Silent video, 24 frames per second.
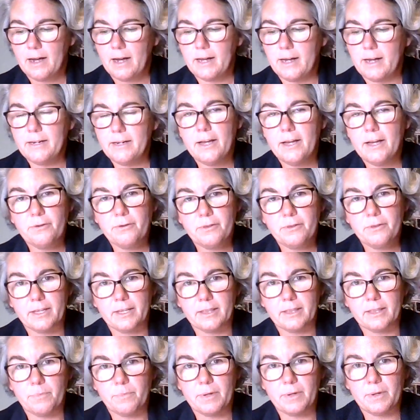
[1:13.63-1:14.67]
Another
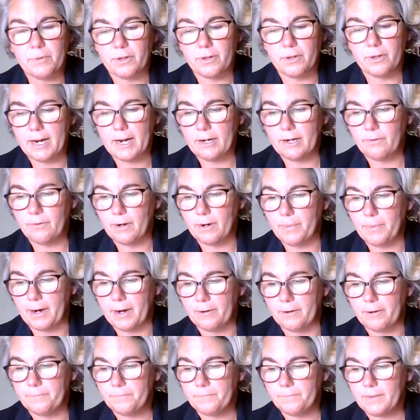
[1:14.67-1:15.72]
thing that people are angry
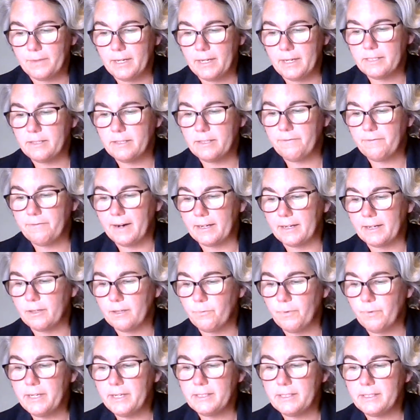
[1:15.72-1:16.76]
about is the fact
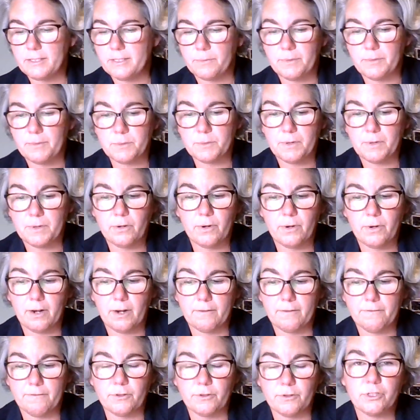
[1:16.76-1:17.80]
that racism has been going
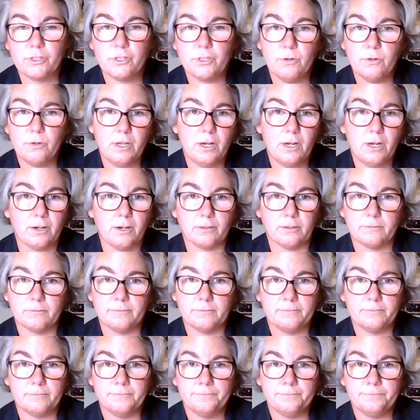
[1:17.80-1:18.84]
on for so long.
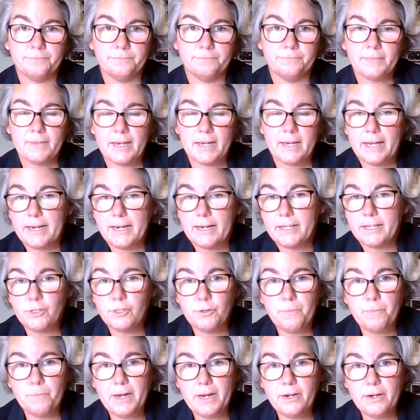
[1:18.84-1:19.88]
And as
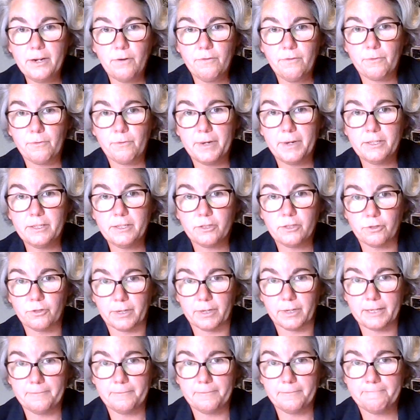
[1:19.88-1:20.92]
you may know from
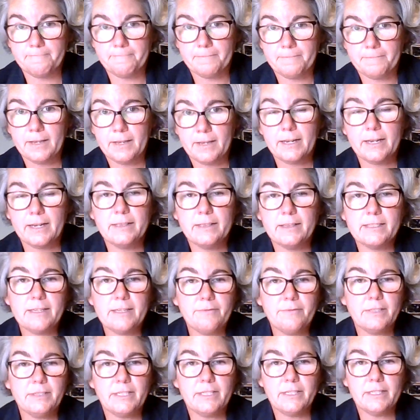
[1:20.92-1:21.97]
history, in the
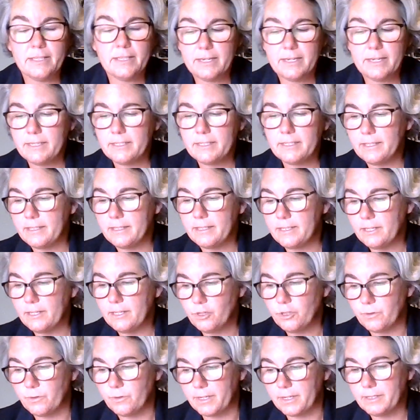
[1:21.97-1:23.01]
17th and 18th
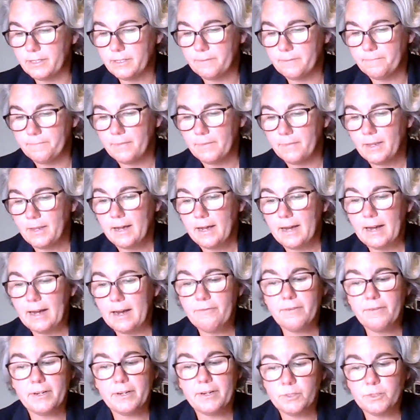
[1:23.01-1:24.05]
centuries,
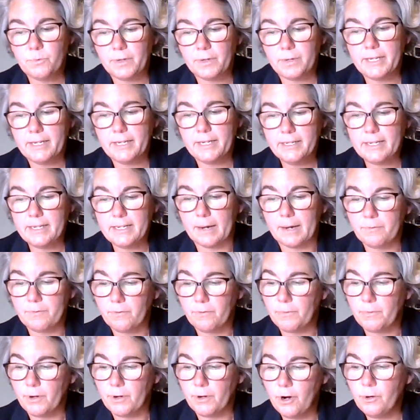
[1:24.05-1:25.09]
Africans were kidnapped
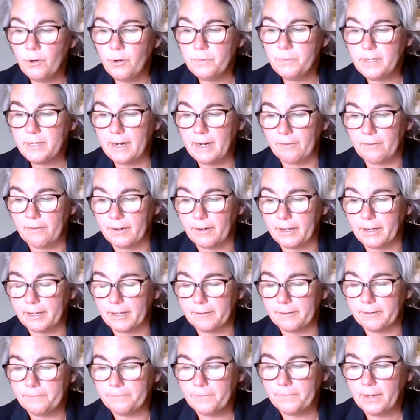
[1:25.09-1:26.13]
from their homes in
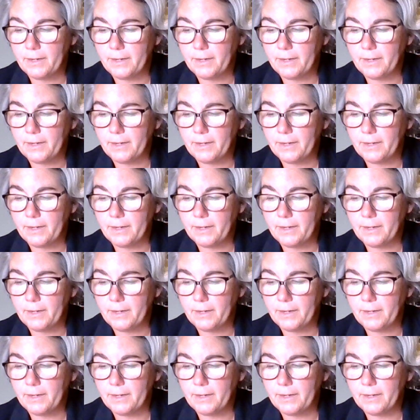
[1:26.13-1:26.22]
Africa,